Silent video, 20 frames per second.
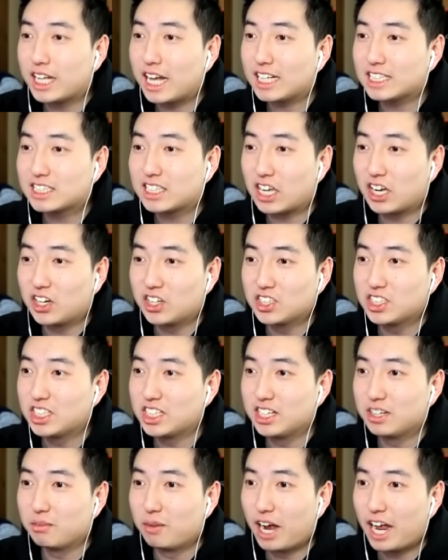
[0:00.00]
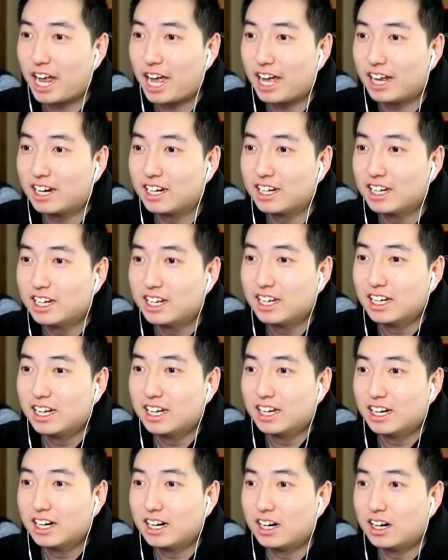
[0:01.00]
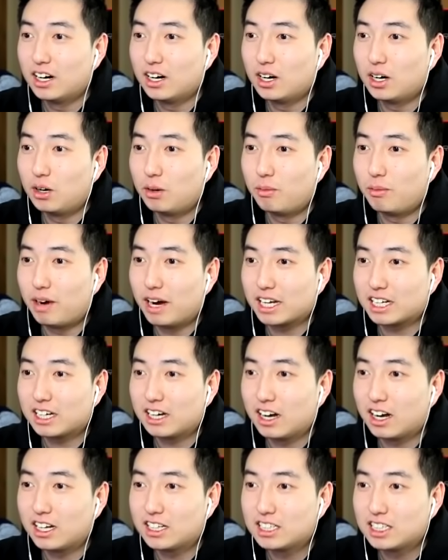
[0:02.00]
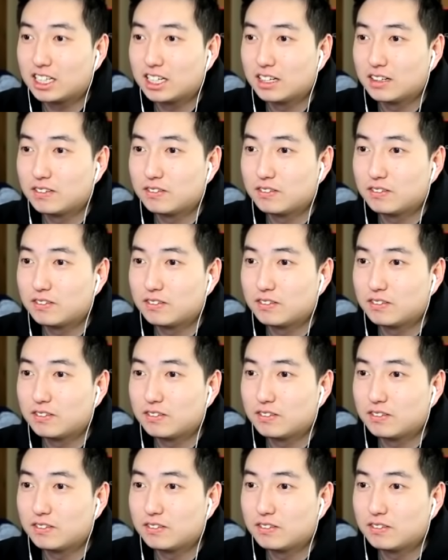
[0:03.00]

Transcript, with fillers: that skeleton in my head. Oh my gosh.